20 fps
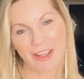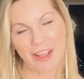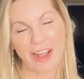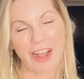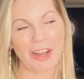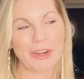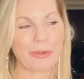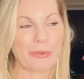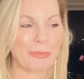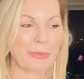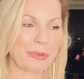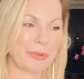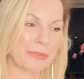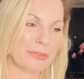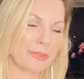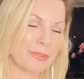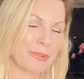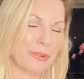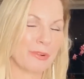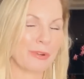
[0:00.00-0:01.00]
I don't want
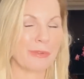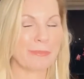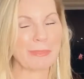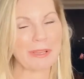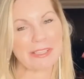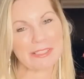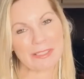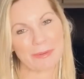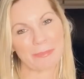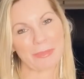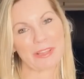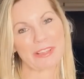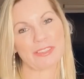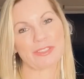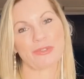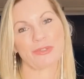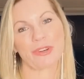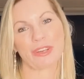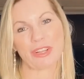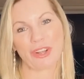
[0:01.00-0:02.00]
to, meet somebody that's
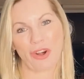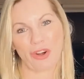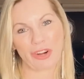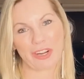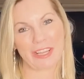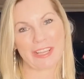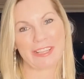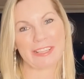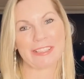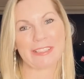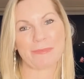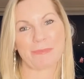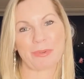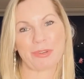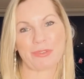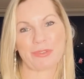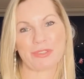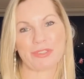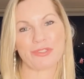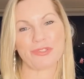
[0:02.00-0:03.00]
already got kids
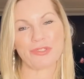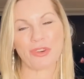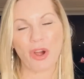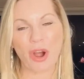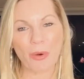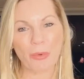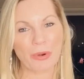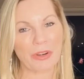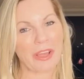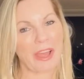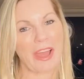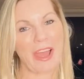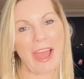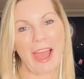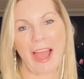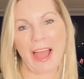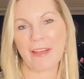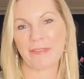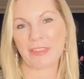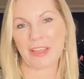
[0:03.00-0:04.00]
because, I want to
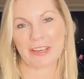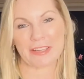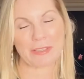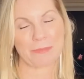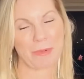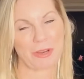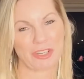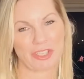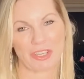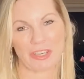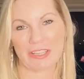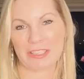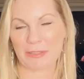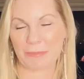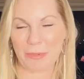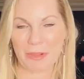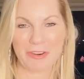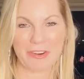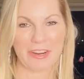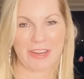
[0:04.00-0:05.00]
have that special
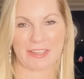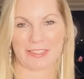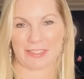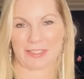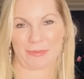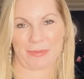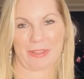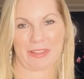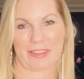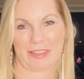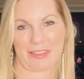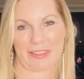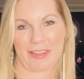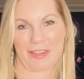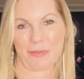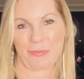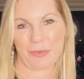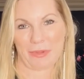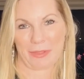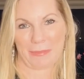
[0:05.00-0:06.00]
experience with
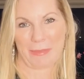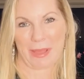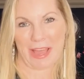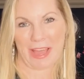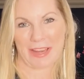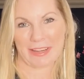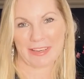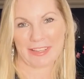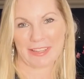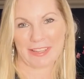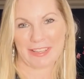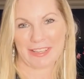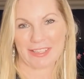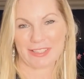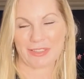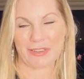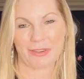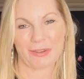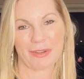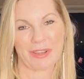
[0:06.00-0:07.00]
a man.
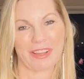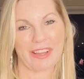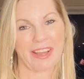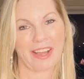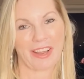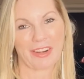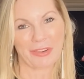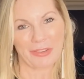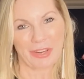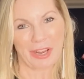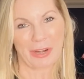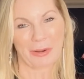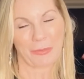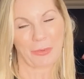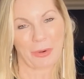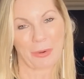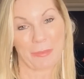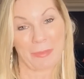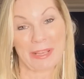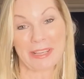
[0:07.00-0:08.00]
So I don't kind of
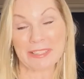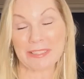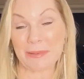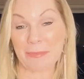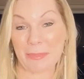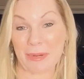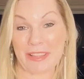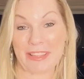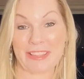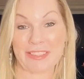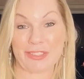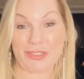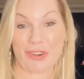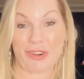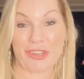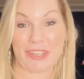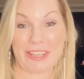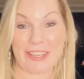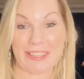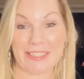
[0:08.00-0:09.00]
want to meet somebody that's
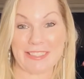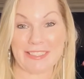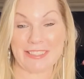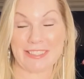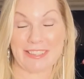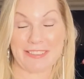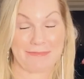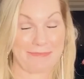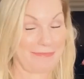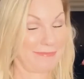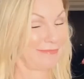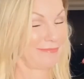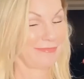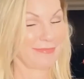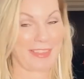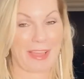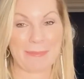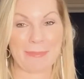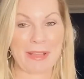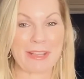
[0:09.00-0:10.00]
got kids.
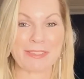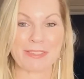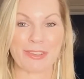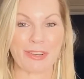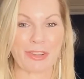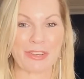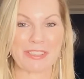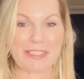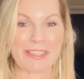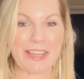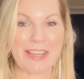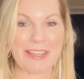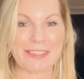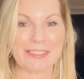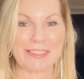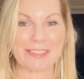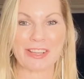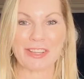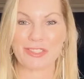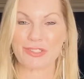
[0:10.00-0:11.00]
That makes a lot of
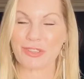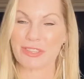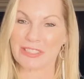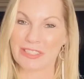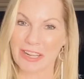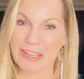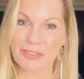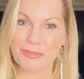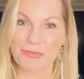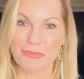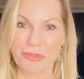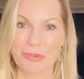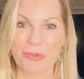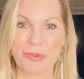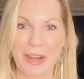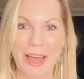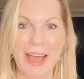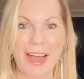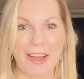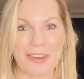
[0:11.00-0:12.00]
sense. So it does rule
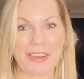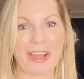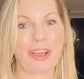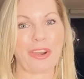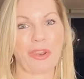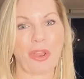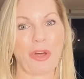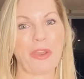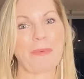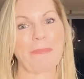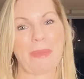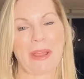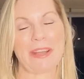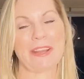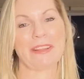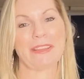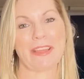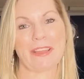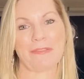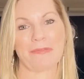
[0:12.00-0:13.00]
out a lot of men
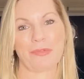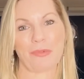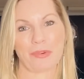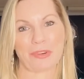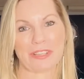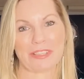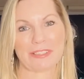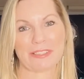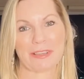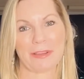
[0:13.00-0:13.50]
in their 40s.